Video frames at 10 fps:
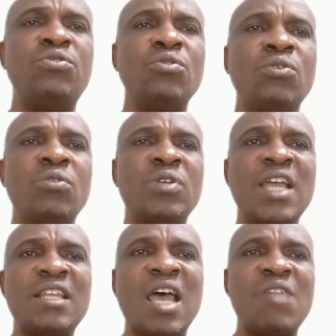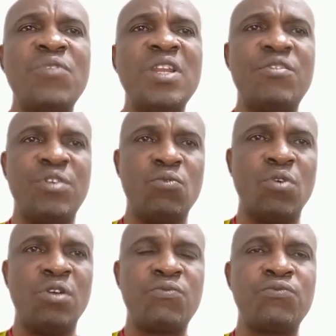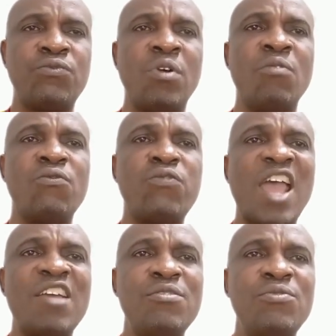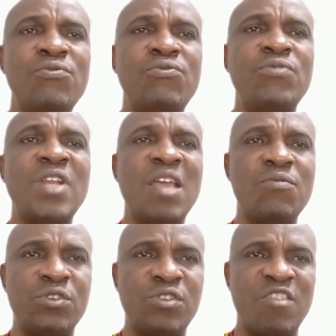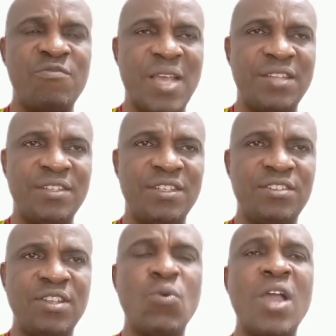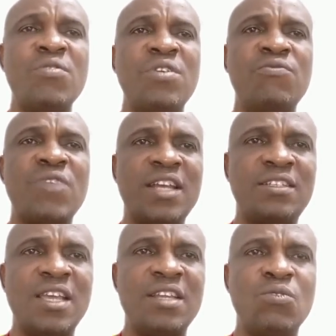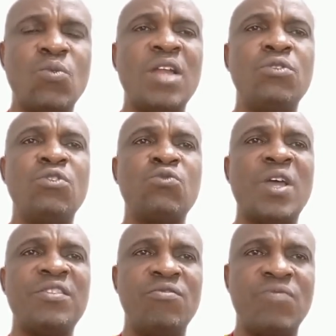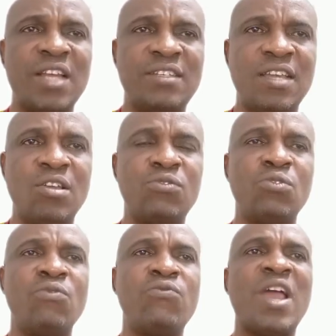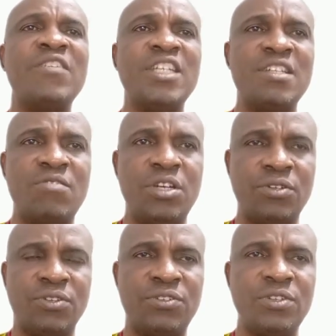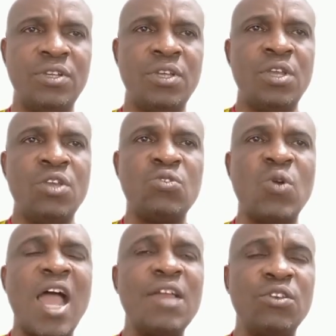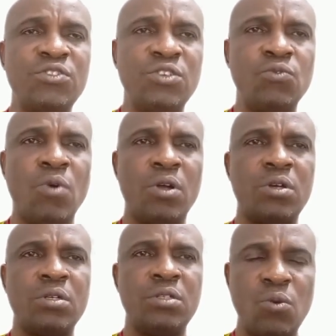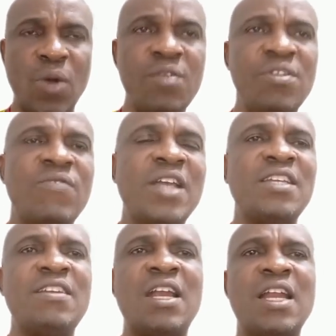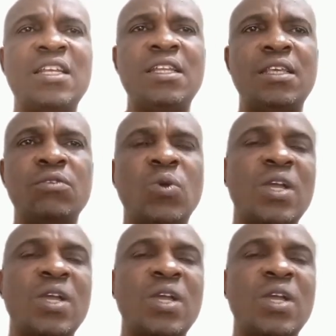to get affiliate reward from 5 levels of persons. The one you invited, those ones invited, up to 5 generations. So how does it work? The one you invited directly, you will